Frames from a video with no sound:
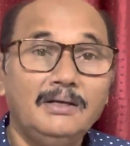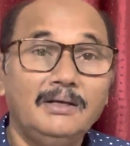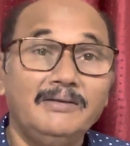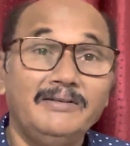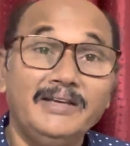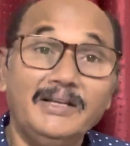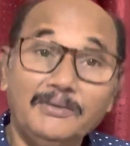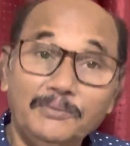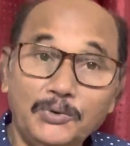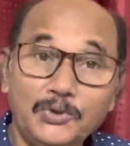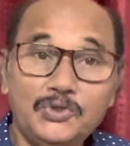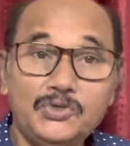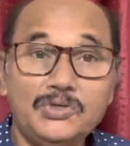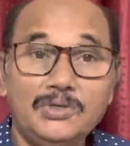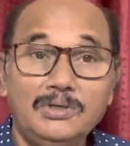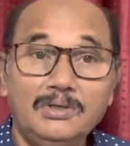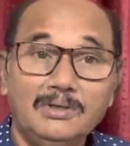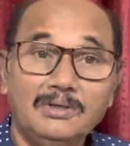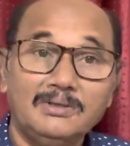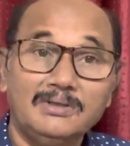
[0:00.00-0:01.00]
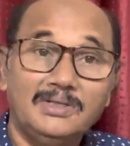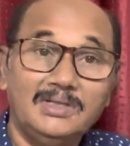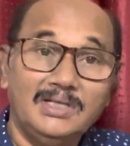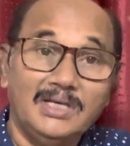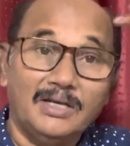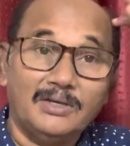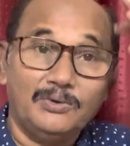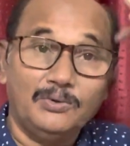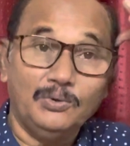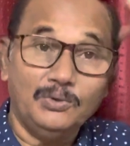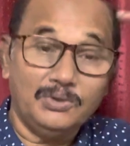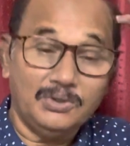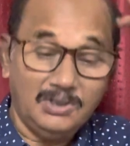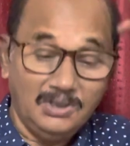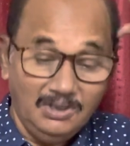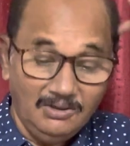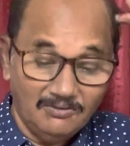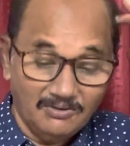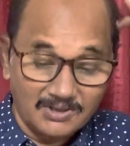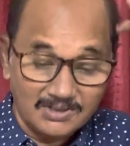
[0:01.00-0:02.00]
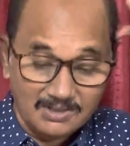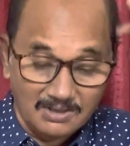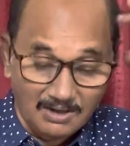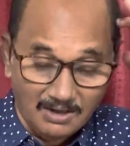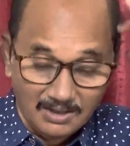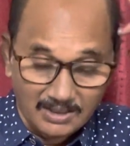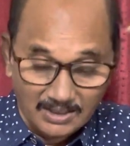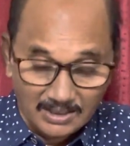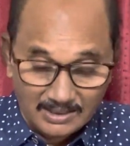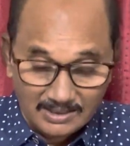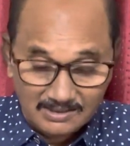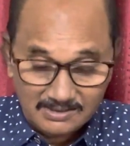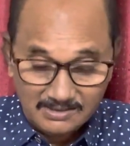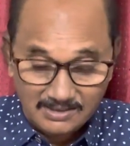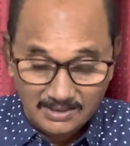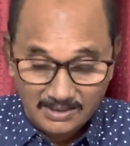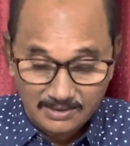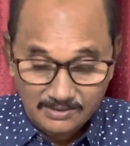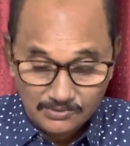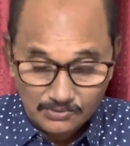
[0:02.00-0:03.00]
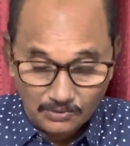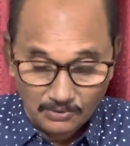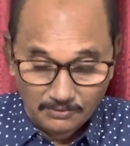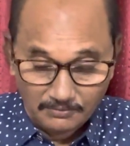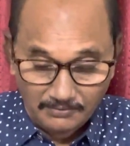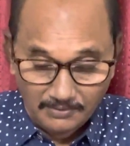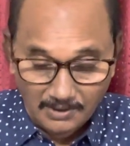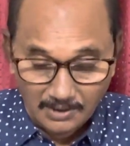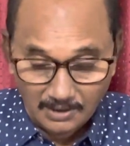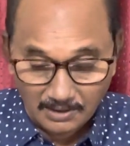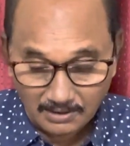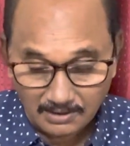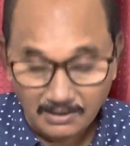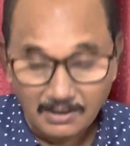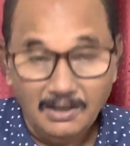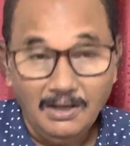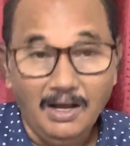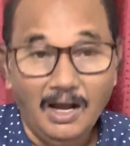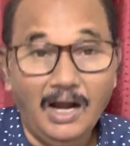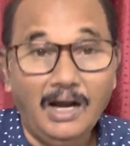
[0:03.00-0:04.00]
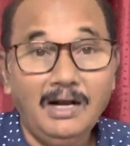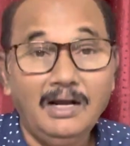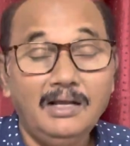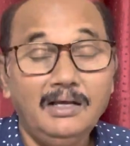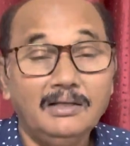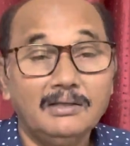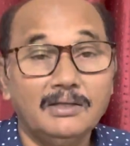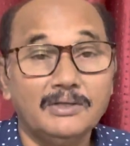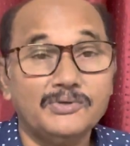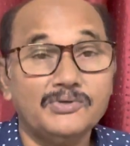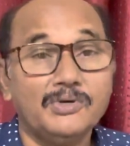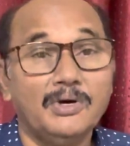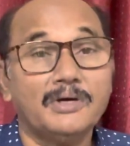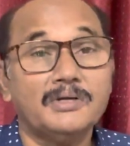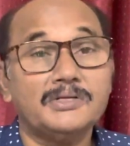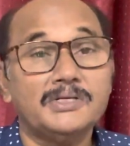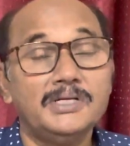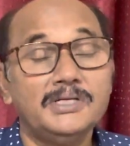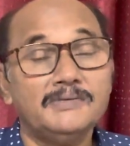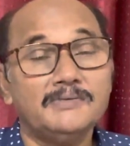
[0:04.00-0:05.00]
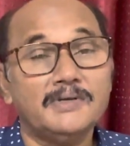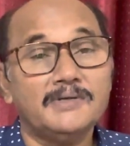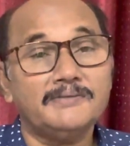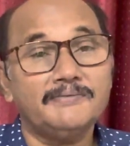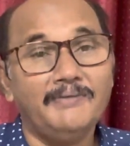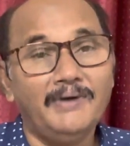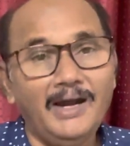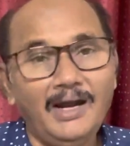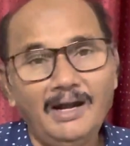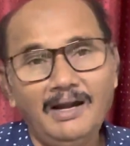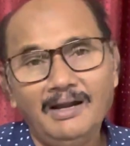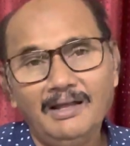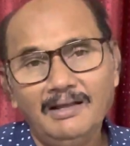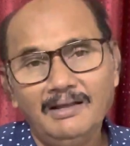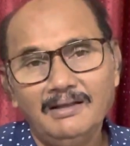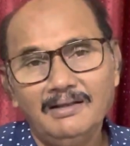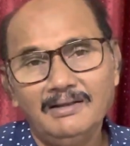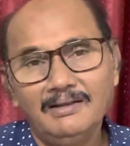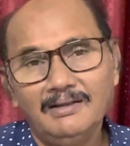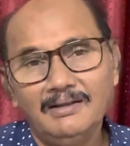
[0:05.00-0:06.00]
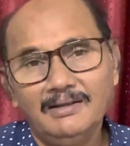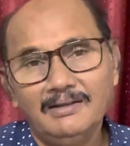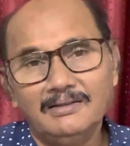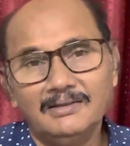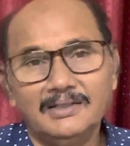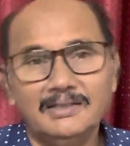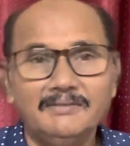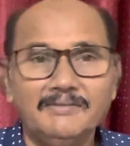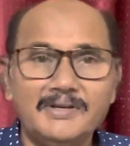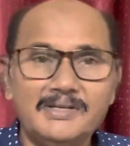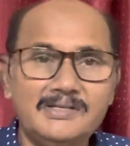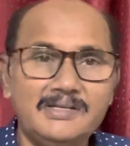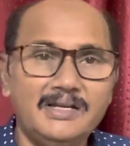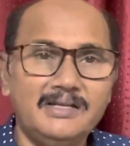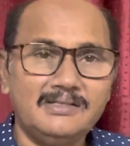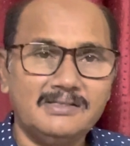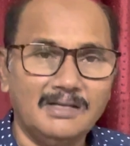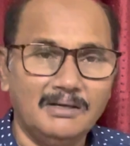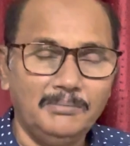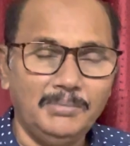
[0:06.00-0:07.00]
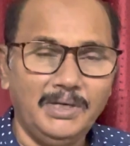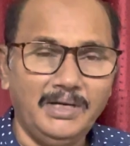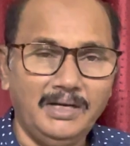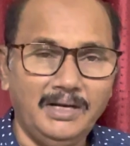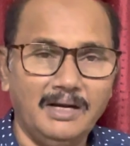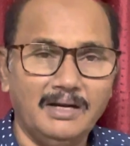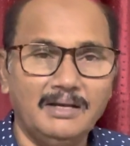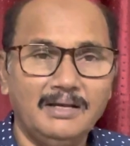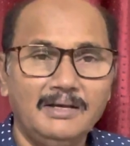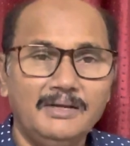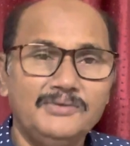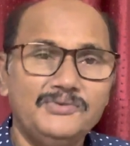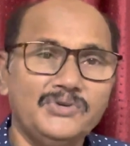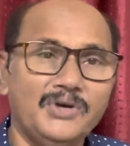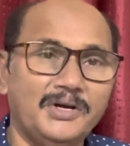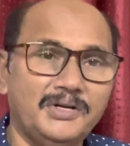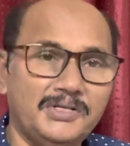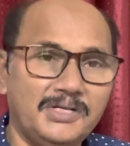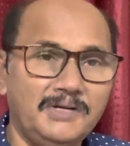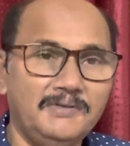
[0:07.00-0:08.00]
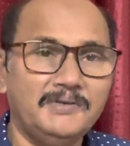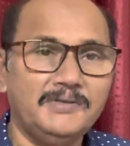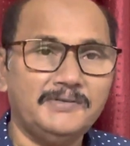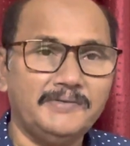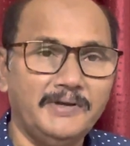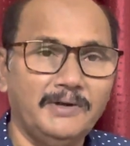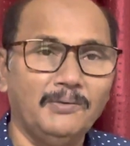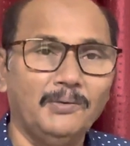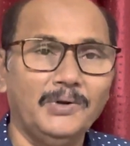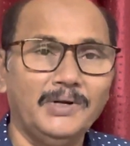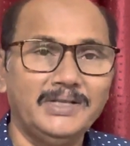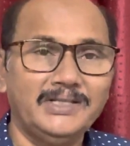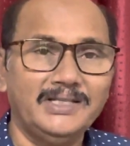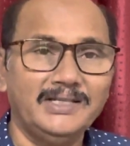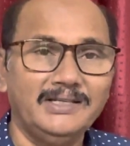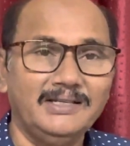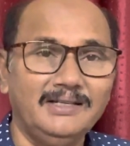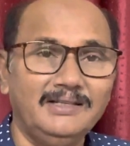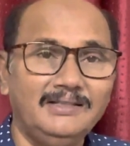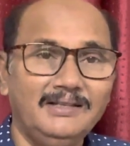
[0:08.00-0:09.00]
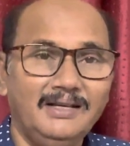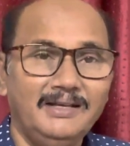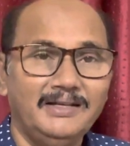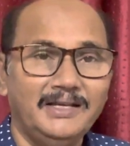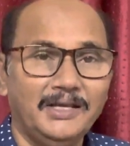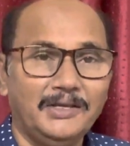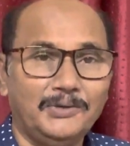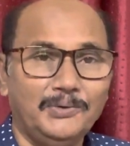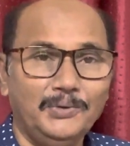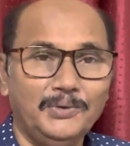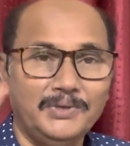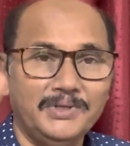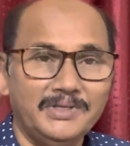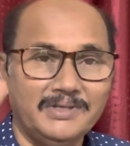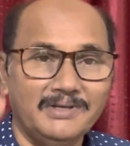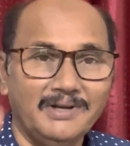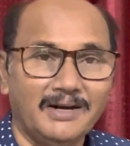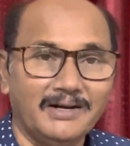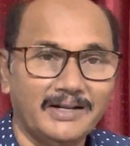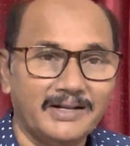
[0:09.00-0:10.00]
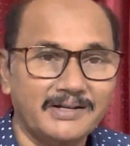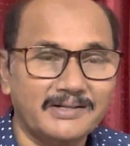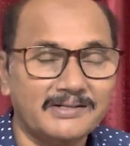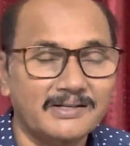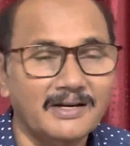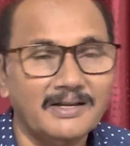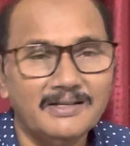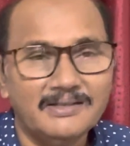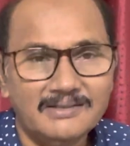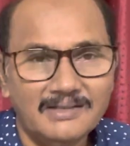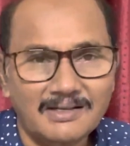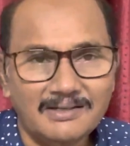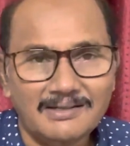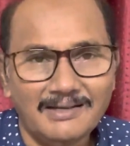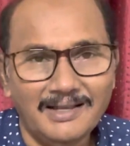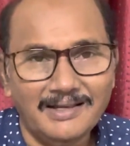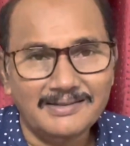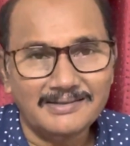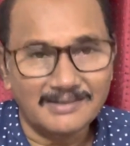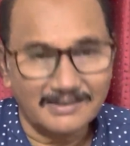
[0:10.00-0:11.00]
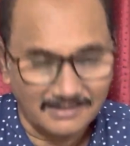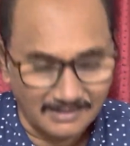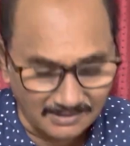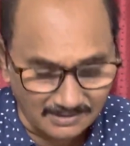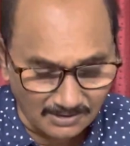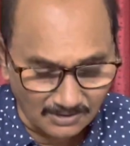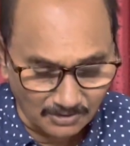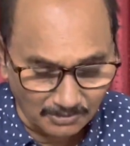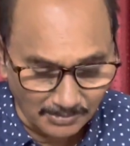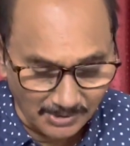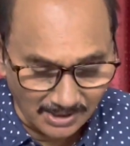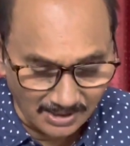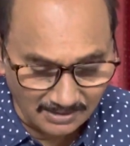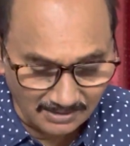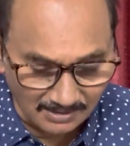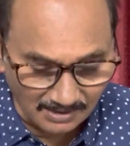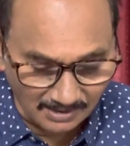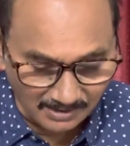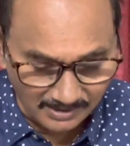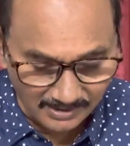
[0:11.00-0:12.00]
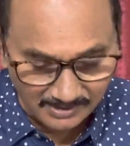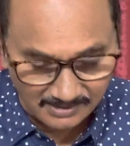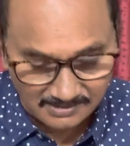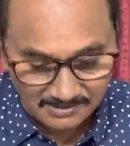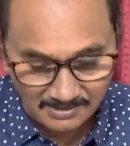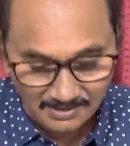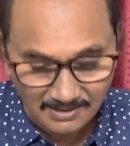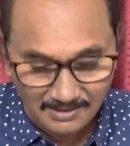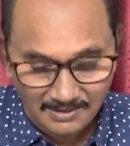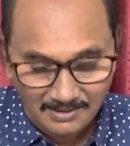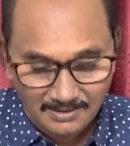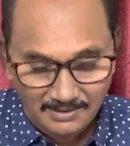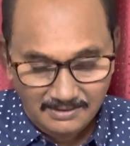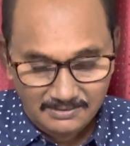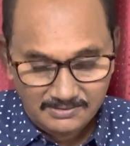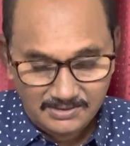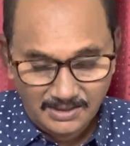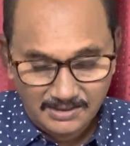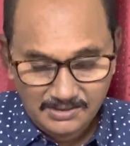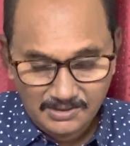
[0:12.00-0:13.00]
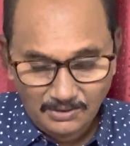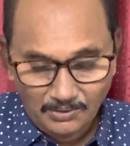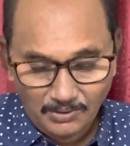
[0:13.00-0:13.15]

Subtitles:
in which the accused was not arrested so far and the charge sheet was filed. The investigation is completed. Charge sheet was filed. Only thing is, accused is not arrested. Just like Sathender Kumar Antil case. Judge